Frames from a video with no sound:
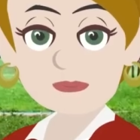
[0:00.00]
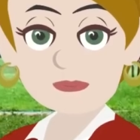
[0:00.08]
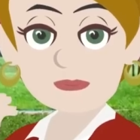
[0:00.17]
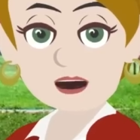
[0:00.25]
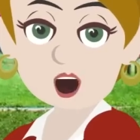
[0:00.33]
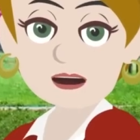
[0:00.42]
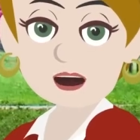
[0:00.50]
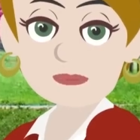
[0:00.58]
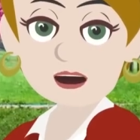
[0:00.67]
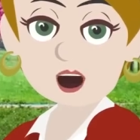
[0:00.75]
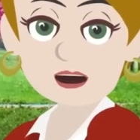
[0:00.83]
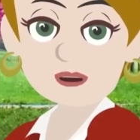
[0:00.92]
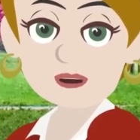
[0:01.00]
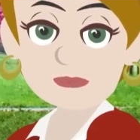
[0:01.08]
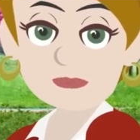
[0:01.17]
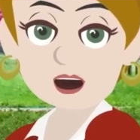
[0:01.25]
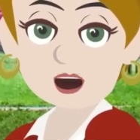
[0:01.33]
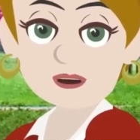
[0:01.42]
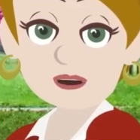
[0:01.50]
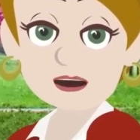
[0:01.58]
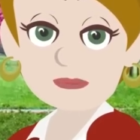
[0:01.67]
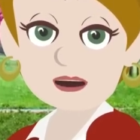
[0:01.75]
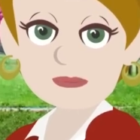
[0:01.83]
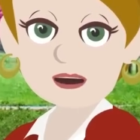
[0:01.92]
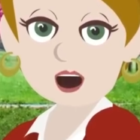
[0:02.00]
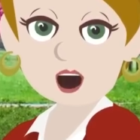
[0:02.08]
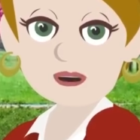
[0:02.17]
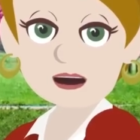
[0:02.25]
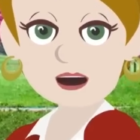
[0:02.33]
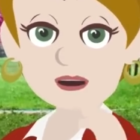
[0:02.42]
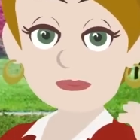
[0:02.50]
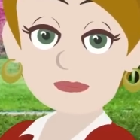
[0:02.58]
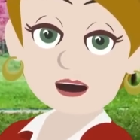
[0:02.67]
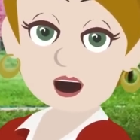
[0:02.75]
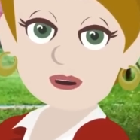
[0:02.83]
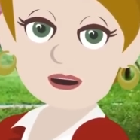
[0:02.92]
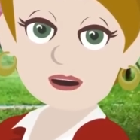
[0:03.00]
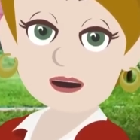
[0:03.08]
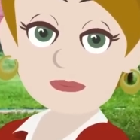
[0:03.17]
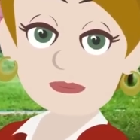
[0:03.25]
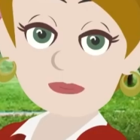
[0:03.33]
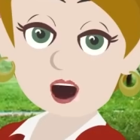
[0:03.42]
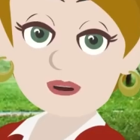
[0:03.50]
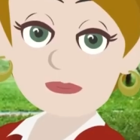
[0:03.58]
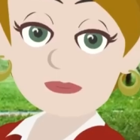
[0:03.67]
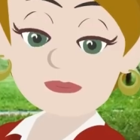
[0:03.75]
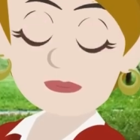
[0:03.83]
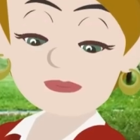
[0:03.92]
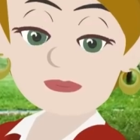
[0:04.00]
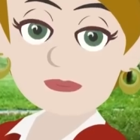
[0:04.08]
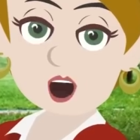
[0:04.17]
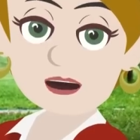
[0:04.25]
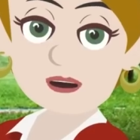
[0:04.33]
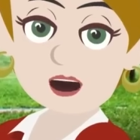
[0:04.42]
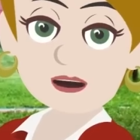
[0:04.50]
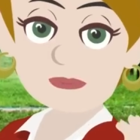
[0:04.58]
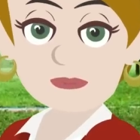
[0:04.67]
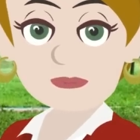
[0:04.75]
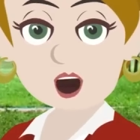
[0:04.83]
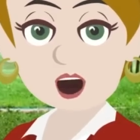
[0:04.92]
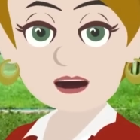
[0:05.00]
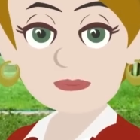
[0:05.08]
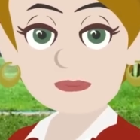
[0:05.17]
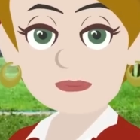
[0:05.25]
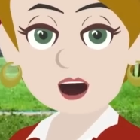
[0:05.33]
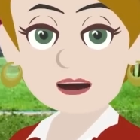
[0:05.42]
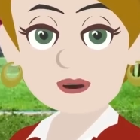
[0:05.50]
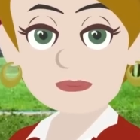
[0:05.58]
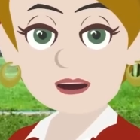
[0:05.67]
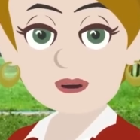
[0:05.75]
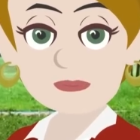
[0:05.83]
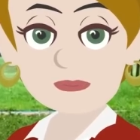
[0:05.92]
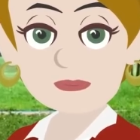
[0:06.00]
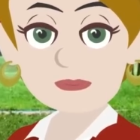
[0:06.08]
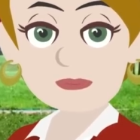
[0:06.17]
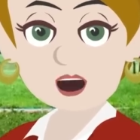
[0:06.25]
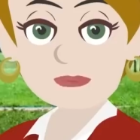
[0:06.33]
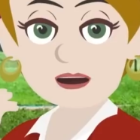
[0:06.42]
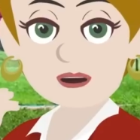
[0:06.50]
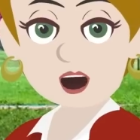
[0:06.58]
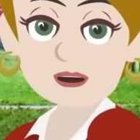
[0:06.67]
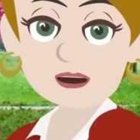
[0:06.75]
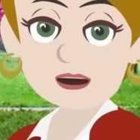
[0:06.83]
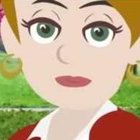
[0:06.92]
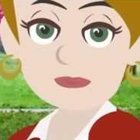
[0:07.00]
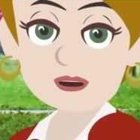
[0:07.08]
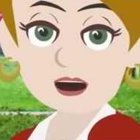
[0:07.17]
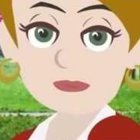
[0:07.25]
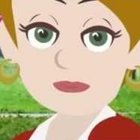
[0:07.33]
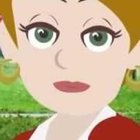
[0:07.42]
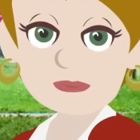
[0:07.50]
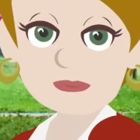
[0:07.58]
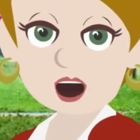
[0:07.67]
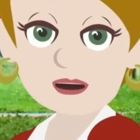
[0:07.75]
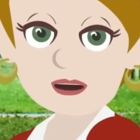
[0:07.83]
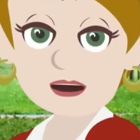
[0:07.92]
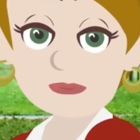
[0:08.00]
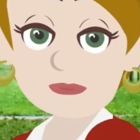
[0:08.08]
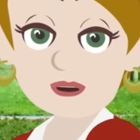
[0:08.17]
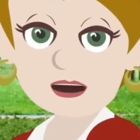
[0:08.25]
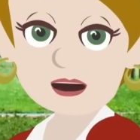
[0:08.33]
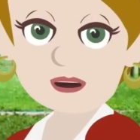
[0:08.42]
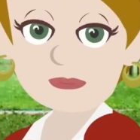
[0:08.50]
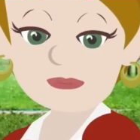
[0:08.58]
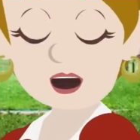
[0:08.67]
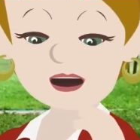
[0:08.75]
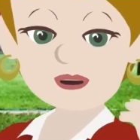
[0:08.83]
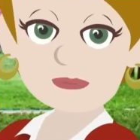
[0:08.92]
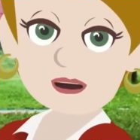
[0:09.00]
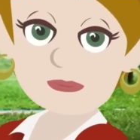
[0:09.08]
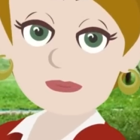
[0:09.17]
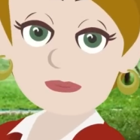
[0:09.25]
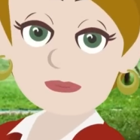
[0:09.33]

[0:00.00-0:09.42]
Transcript: clearly, I didn't choose this because I wouldn't have chosen this. So people choose cancer. Don't you find that interesting? People choose cancer.